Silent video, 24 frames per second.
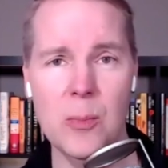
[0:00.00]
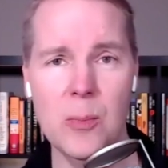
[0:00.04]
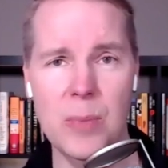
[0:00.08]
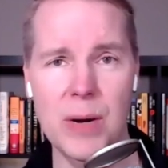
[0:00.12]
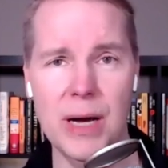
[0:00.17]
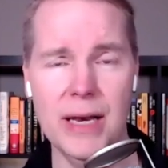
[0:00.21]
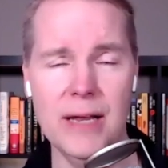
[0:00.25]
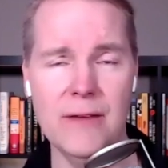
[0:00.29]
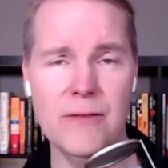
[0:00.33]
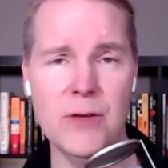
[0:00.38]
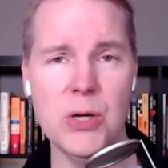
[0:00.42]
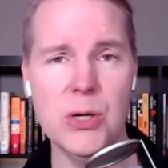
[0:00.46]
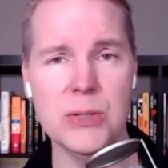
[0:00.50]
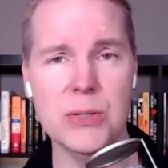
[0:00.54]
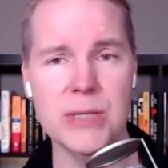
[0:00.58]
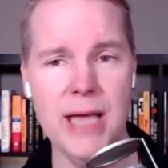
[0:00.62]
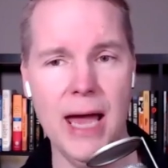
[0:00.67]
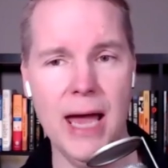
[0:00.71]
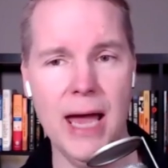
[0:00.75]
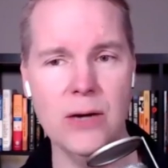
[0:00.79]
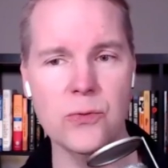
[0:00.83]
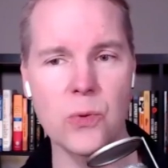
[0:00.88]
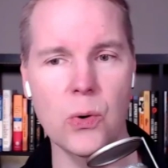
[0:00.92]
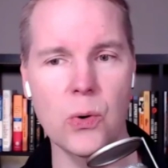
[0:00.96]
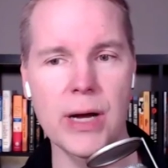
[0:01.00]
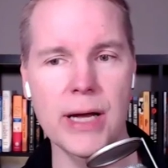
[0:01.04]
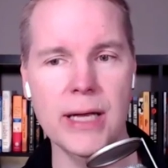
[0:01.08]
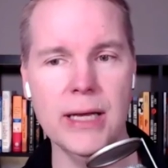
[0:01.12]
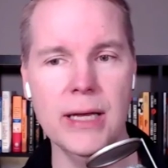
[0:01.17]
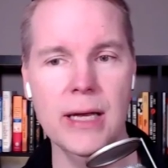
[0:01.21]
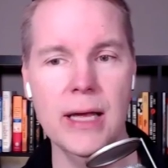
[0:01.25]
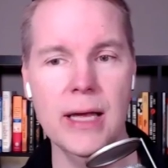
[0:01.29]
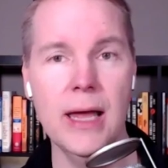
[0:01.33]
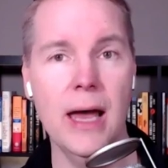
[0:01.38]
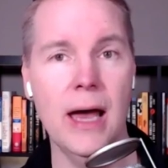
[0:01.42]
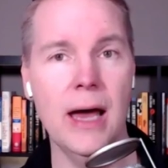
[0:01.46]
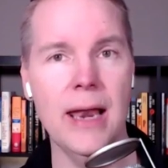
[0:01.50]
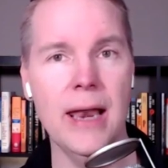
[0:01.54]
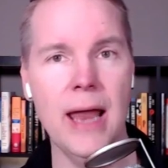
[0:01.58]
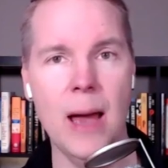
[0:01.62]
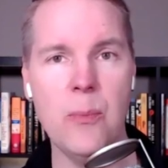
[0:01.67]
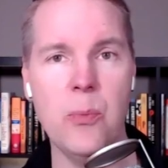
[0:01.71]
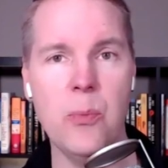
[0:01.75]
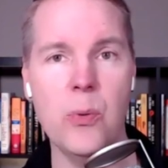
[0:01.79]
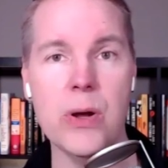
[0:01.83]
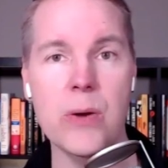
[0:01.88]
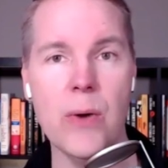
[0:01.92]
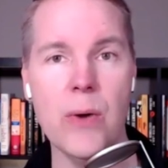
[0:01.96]
But if you use Android, an
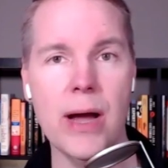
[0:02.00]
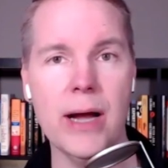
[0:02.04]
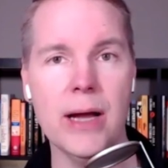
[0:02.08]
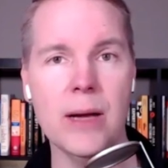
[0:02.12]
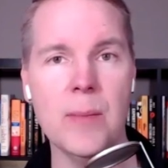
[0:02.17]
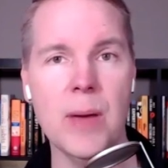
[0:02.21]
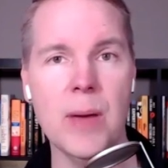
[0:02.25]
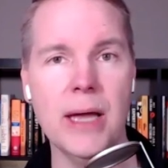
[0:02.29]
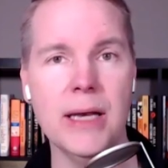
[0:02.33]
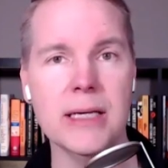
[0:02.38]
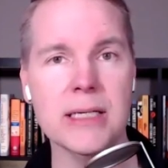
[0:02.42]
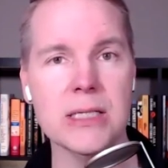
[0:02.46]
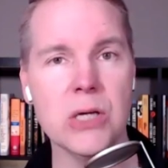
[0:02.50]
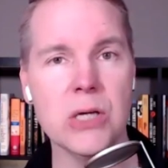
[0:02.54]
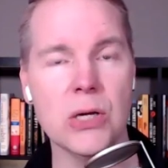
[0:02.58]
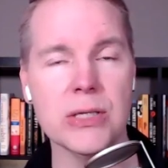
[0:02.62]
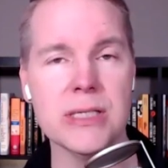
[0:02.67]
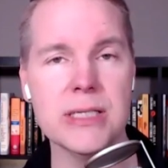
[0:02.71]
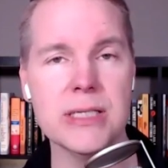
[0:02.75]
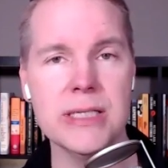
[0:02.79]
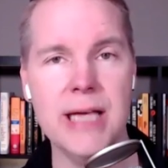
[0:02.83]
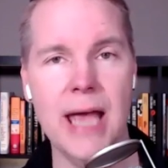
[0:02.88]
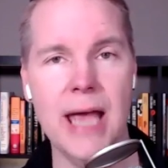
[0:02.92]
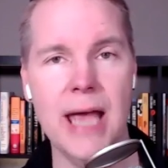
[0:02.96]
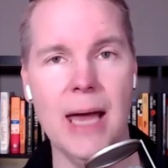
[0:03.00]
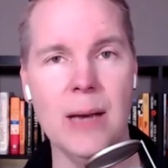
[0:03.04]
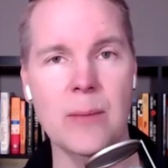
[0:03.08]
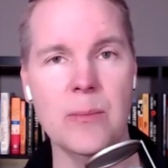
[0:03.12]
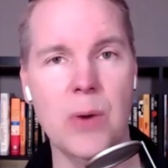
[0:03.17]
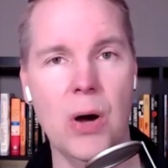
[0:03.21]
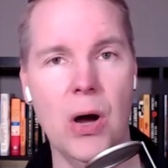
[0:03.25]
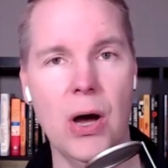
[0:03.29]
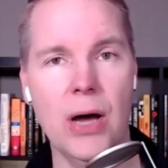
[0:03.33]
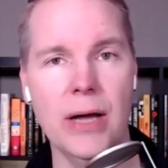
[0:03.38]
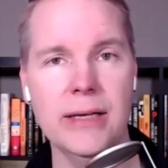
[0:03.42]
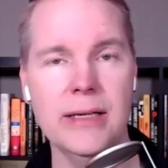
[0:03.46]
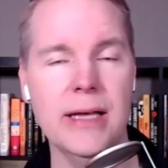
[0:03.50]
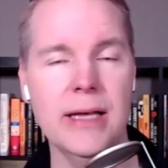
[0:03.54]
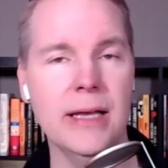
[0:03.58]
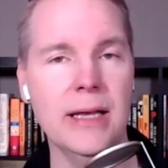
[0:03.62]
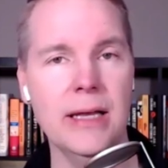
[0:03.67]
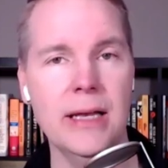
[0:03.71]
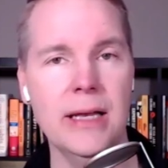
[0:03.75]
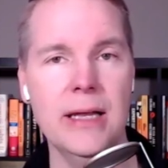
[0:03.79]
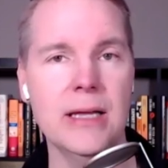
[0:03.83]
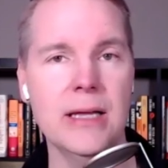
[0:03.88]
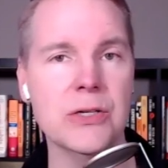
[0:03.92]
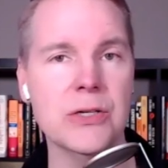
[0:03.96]
app we recommend is called ScanBot, and
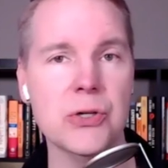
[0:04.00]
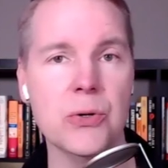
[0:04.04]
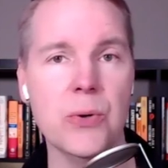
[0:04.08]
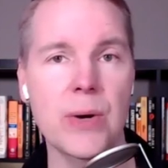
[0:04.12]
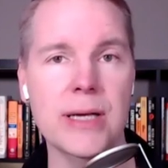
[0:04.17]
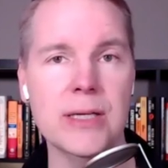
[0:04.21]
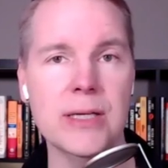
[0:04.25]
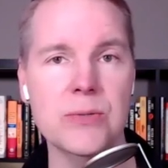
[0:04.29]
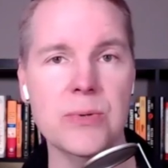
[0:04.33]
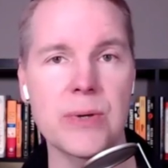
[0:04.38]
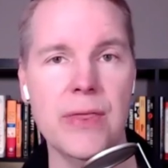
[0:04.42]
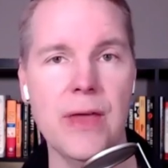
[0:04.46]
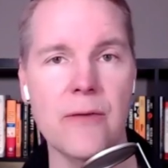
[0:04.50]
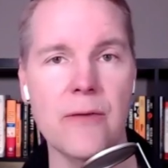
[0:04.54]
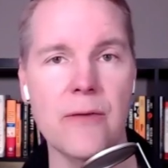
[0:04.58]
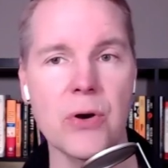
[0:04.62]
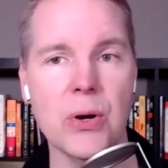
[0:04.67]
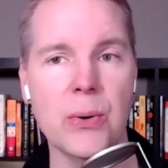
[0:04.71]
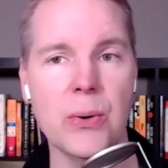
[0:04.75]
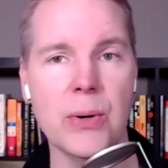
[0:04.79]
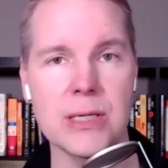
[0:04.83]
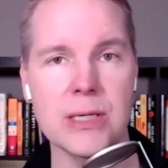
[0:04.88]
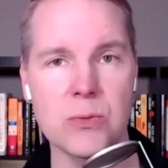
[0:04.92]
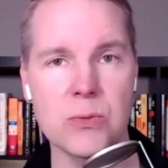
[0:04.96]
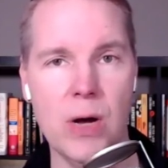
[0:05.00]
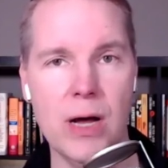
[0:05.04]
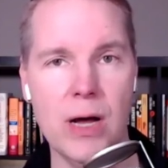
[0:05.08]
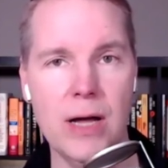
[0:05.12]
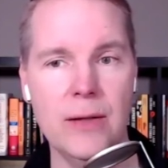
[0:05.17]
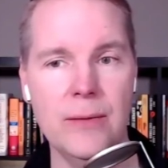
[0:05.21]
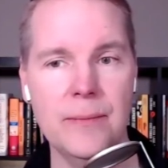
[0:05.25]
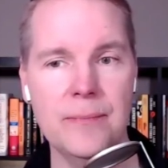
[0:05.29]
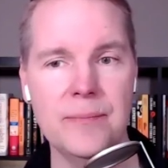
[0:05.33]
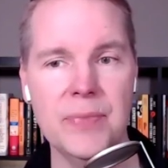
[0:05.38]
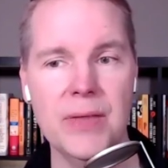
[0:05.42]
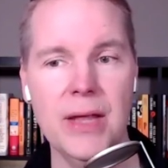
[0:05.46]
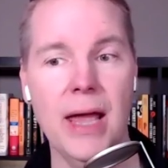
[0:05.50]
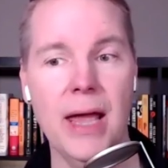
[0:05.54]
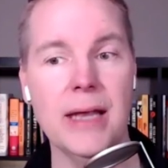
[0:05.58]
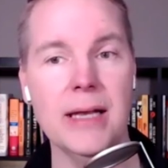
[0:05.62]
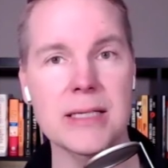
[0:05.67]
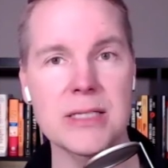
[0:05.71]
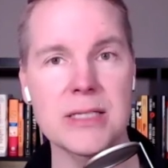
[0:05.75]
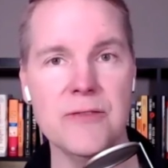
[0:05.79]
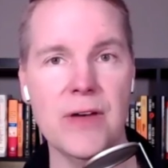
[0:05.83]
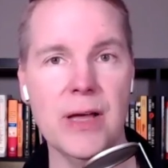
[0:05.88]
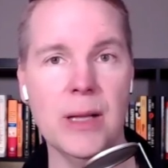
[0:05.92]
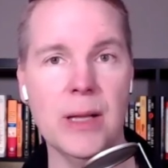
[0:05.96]
it integrates with Evernote as well. And
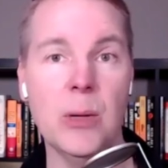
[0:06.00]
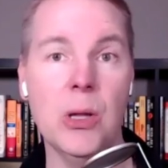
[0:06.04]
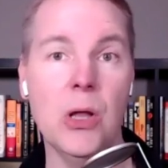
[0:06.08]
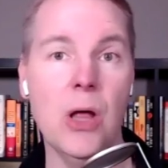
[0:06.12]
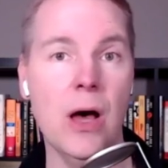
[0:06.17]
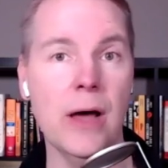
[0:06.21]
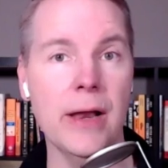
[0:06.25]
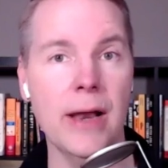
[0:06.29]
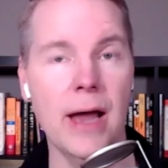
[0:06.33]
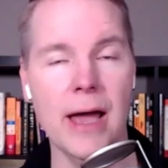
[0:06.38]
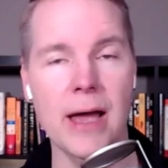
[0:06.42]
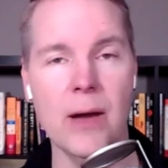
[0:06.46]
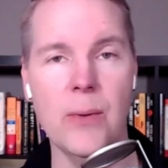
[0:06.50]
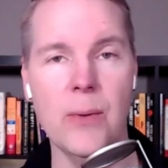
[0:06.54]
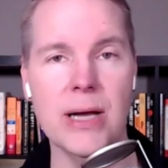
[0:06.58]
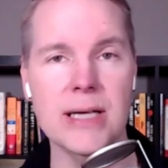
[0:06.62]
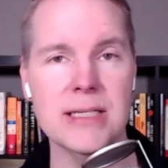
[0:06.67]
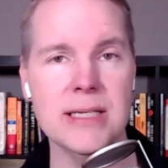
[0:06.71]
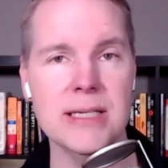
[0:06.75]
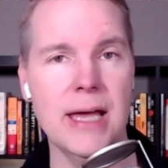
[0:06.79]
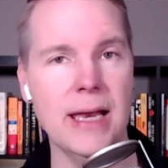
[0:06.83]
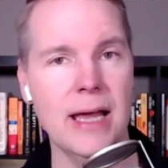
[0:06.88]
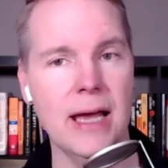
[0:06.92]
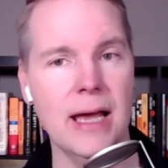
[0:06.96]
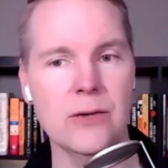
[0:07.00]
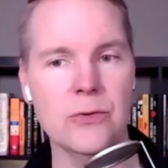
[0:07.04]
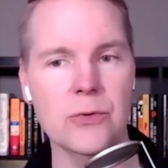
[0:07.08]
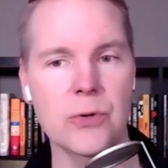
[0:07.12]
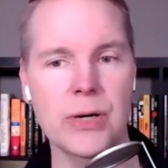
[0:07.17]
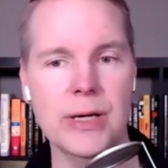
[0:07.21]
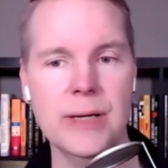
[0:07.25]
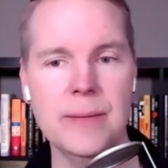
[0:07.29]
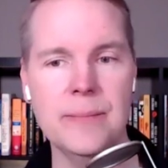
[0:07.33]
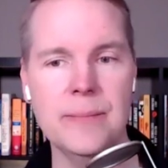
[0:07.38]
it's available on iOS and Android.